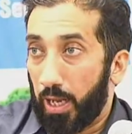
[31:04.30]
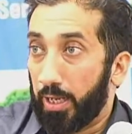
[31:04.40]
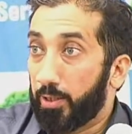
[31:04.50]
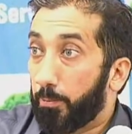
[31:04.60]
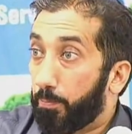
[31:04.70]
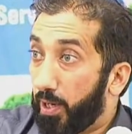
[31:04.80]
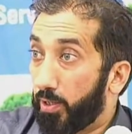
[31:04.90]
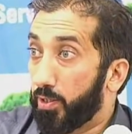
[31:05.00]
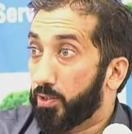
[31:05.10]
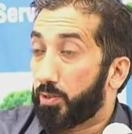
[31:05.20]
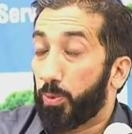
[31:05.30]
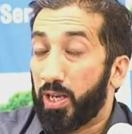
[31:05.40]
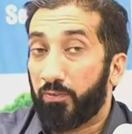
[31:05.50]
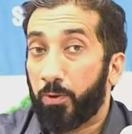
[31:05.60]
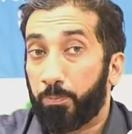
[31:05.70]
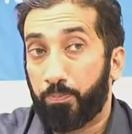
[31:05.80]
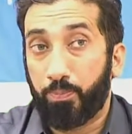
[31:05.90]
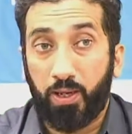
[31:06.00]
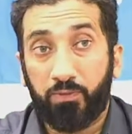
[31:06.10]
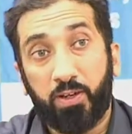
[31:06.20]
And the parents, whenever,
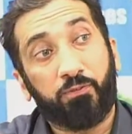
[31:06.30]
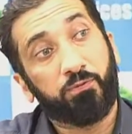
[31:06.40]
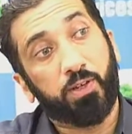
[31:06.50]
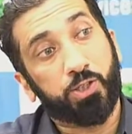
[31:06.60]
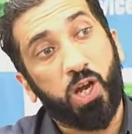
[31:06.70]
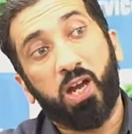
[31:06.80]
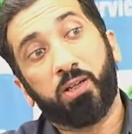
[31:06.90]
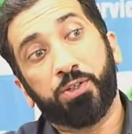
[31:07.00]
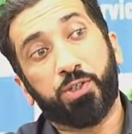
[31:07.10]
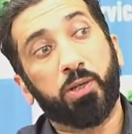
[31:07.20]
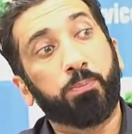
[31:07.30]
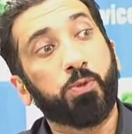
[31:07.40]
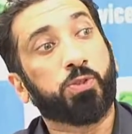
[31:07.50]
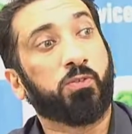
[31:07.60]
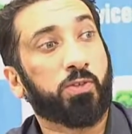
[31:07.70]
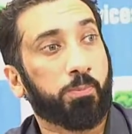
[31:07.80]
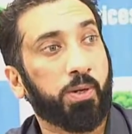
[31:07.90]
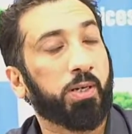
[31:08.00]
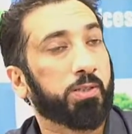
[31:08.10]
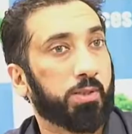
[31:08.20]
even if a child isn't abusive to
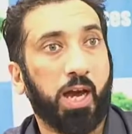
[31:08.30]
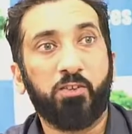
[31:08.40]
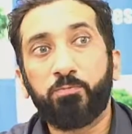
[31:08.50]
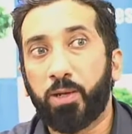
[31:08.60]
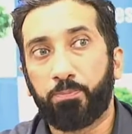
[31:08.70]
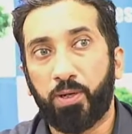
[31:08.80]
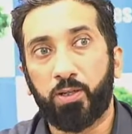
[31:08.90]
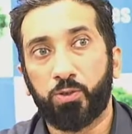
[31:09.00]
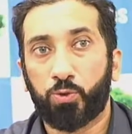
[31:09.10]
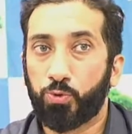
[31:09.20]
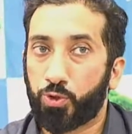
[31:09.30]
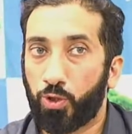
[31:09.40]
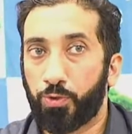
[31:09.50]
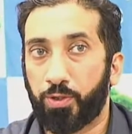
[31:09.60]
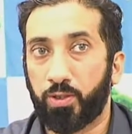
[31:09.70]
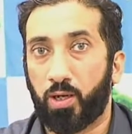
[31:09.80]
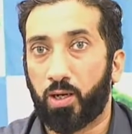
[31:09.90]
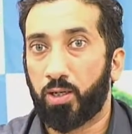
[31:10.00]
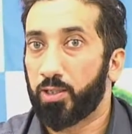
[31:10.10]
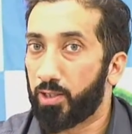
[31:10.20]
parents, I've met parents whose children
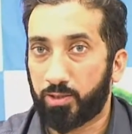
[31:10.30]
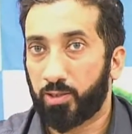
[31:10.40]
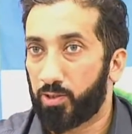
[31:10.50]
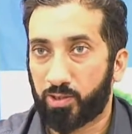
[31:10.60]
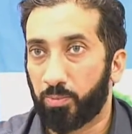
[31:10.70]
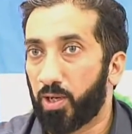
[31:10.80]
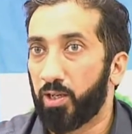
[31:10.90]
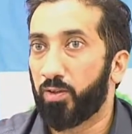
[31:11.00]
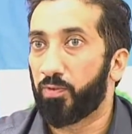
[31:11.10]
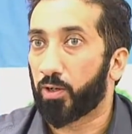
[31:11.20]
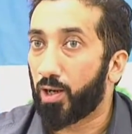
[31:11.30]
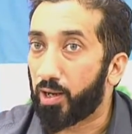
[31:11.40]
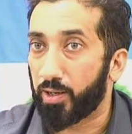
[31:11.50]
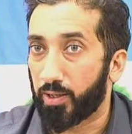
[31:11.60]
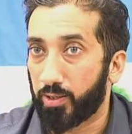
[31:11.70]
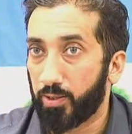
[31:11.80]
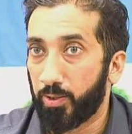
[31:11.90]
are addicted to some kind of narcotic,